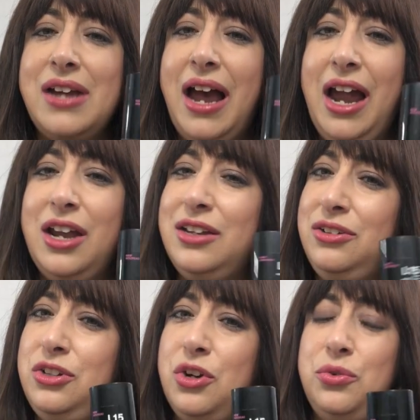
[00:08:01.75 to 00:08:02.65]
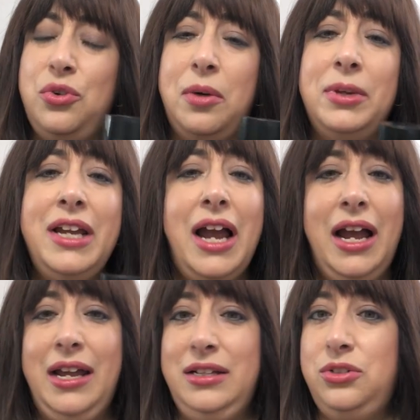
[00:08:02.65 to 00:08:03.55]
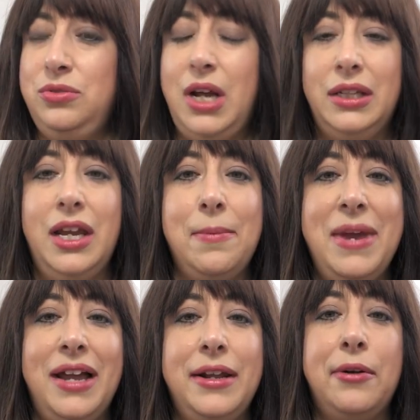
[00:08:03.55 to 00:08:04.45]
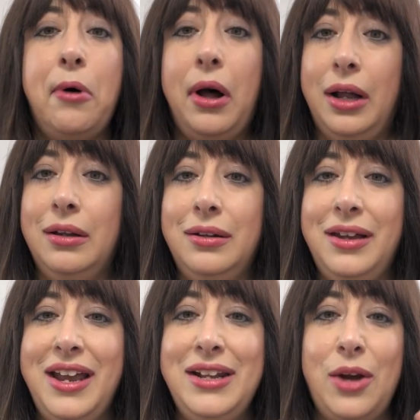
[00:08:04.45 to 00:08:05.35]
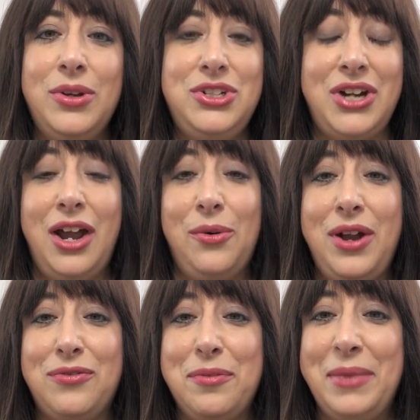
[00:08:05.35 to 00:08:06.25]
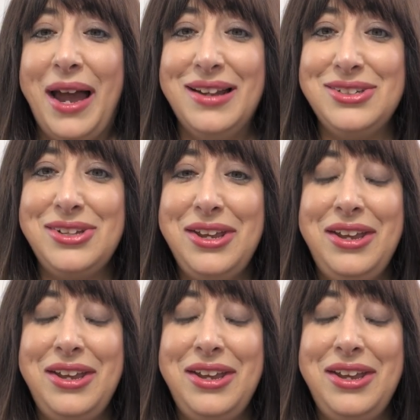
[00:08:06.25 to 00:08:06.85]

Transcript: I, you know, normally I do not like matte at all, and I would shy away from that.